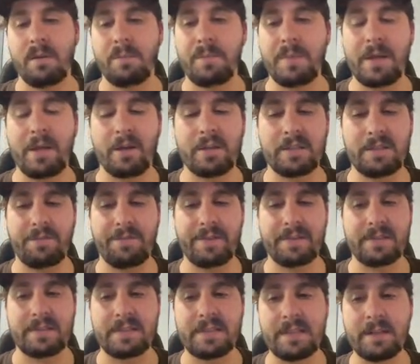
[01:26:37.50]
Because if
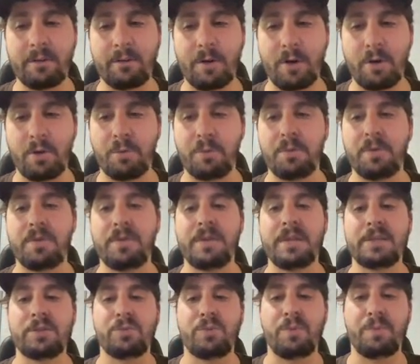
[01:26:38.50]
it's 0,
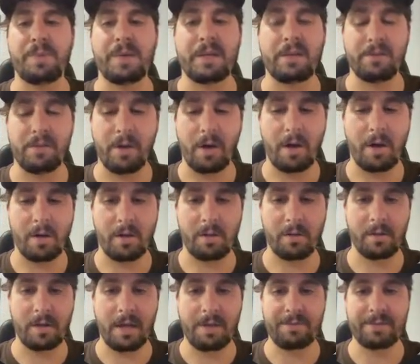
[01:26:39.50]
this will be
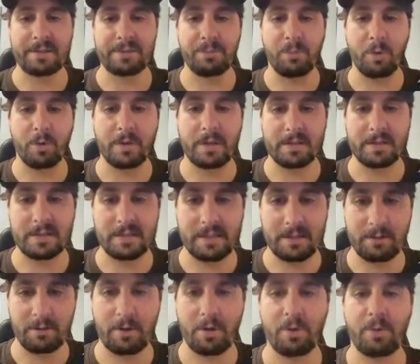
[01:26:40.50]
null. If it's more than
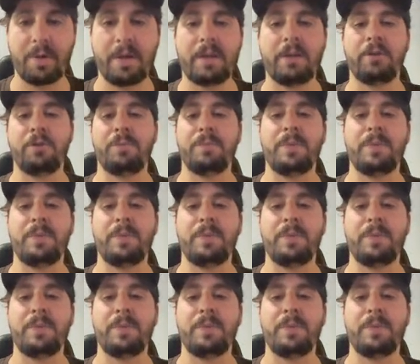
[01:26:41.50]
0, it'll